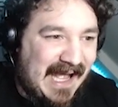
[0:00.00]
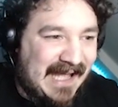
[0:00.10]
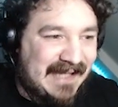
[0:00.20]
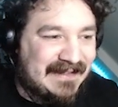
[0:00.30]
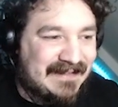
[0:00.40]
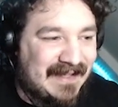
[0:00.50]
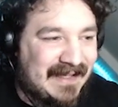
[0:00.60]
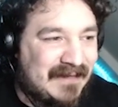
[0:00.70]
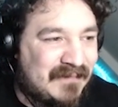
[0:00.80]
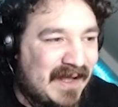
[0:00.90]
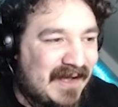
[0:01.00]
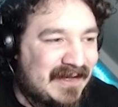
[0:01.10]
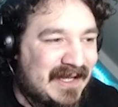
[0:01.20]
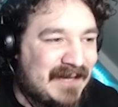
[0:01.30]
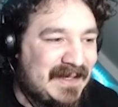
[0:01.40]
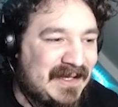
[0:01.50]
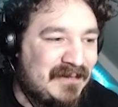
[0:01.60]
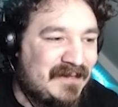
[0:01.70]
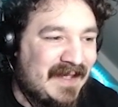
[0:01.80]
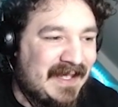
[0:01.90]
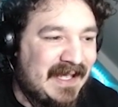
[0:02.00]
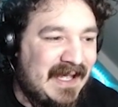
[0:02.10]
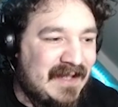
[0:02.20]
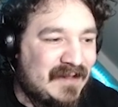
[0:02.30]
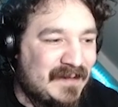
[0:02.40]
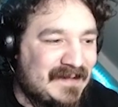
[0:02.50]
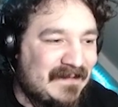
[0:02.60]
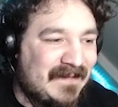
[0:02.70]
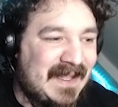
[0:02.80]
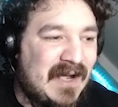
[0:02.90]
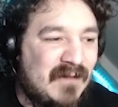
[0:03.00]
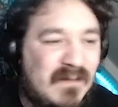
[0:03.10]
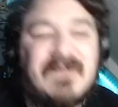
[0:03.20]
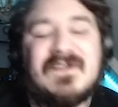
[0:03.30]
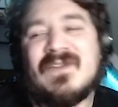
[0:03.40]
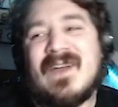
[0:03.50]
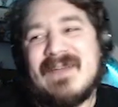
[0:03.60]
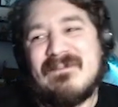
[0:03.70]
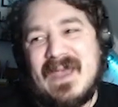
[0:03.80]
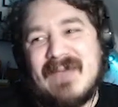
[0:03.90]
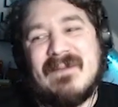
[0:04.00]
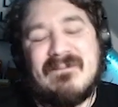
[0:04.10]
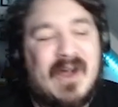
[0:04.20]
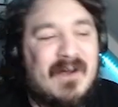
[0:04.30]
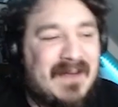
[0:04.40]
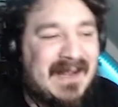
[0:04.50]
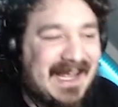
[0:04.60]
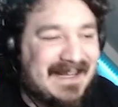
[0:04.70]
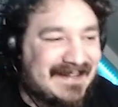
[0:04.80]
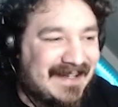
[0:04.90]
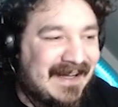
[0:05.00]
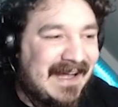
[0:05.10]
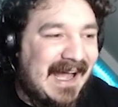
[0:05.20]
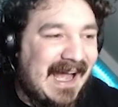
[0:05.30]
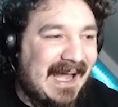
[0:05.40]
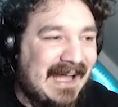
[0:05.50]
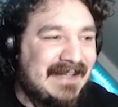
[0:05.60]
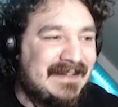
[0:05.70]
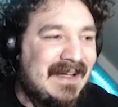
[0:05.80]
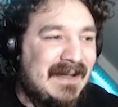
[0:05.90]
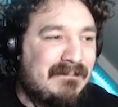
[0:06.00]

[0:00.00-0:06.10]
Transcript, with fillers: And uh, we are going to be using Twisted Fate with Tri-Beam Improbulator and